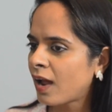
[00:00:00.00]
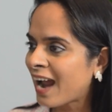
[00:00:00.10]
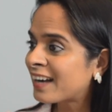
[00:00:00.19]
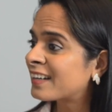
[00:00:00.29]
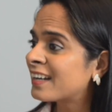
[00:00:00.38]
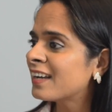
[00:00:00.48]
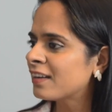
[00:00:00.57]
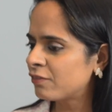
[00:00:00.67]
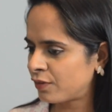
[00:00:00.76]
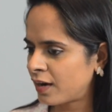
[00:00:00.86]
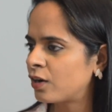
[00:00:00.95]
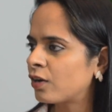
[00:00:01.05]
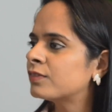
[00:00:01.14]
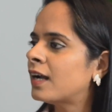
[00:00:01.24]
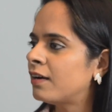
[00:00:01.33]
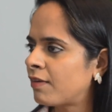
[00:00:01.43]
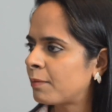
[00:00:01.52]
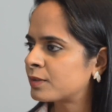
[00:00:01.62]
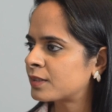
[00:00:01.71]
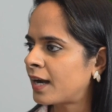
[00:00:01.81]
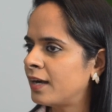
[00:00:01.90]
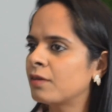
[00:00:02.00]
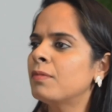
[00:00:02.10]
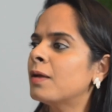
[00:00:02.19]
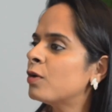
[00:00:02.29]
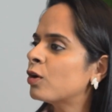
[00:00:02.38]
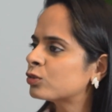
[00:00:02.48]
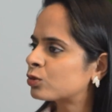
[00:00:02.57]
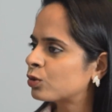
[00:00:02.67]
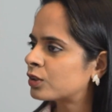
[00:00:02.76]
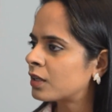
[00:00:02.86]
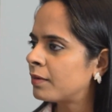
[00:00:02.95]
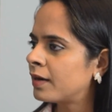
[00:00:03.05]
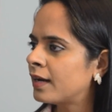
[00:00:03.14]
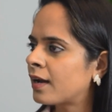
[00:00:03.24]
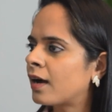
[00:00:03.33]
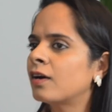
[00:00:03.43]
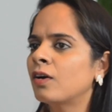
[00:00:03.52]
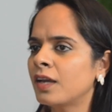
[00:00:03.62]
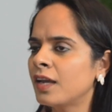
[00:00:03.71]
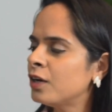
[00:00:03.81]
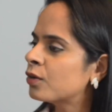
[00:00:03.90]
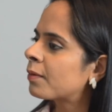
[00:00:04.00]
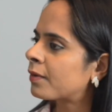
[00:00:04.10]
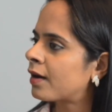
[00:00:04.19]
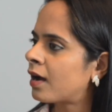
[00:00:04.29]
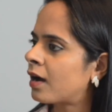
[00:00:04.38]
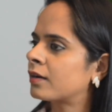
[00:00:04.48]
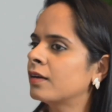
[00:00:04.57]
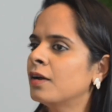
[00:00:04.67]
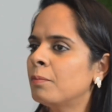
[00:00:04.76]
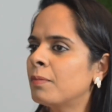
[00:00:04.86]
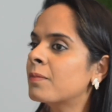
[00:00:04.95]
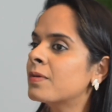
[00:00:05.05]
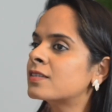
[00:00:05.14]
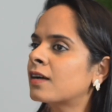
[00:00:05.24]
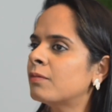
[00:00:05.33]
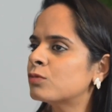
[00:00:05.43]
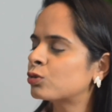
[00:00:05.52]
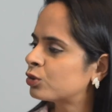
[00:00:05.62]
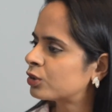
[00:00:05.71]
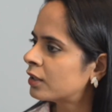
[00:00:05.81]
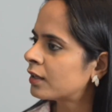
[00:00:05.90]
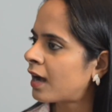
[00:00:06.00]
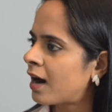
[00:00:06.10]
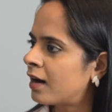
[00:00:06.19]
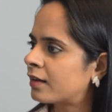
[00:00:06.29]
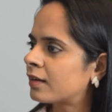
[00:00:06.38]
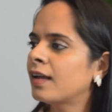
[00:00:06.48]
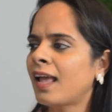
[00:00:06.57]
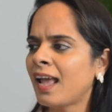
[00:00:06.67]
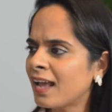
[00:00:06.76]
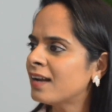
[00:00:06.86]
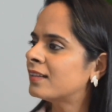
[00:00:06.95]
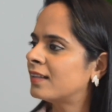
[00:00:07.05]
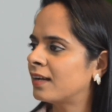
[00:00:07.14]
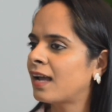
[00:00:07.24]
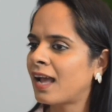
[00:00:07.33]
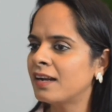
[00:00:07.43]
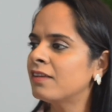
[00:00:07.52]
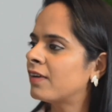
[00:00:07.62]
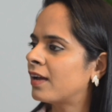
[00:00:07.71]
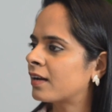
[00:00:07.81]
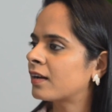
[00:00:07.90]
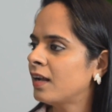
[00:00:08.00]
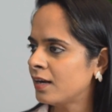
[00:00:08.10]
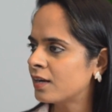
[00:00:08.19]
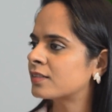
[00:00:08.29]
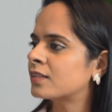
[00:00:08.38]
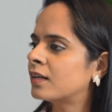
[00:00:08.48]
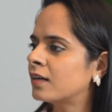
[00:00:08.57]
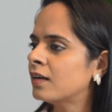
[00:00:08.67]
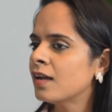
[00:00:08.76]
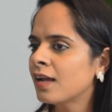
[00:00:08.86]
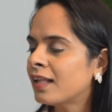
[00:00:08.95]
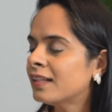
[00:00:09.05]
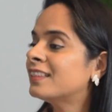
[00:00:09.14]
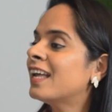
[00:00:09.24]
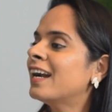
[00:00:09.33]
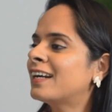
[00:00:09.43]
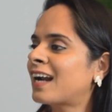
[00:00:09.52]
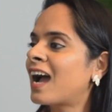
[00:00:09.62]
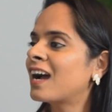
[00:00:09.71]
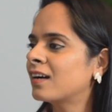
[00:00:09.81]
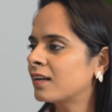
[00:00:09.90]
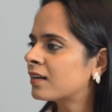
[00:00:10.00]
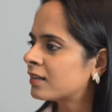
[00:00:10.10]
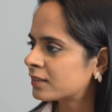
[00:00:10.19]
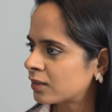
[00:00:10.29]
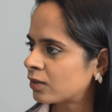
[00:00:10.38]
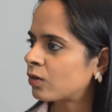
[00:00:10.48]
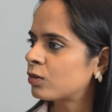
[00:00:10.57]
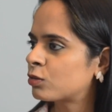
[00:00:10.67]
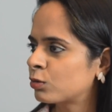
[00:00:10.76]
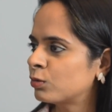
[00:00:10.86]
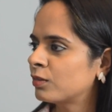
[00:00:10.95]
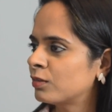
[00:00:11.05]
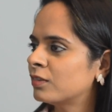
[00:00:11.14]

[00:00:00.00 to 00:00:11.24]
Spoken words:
acting in front of that website, maybe on social media, in your product, maybe some social cart, anything, anywhere in digital, they track our cursor also.